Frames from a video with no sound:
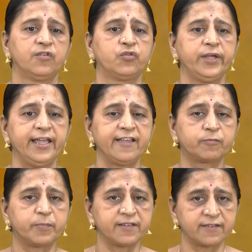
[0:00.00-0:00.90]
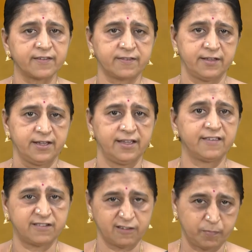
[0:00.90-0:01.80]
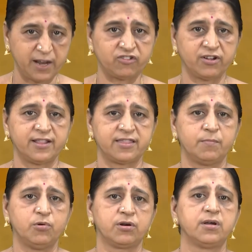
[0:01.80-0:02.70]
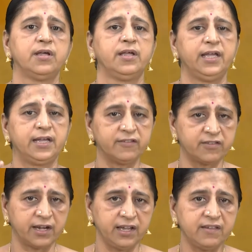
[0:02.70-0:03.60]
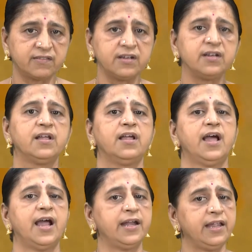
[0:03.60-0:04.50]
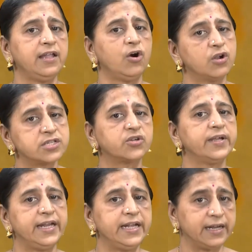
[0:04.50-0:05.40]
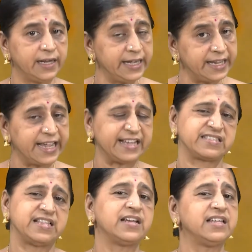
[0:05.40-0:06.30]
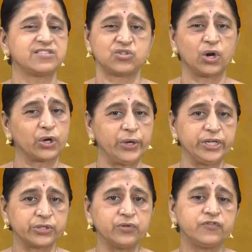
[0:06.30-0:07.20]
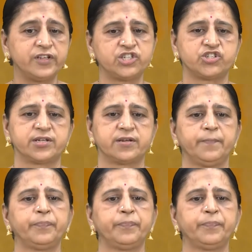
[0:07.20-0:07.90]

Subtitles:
So he expresses his displeasure at the book. He gives a reason and he also indicates that he is not going to finish it.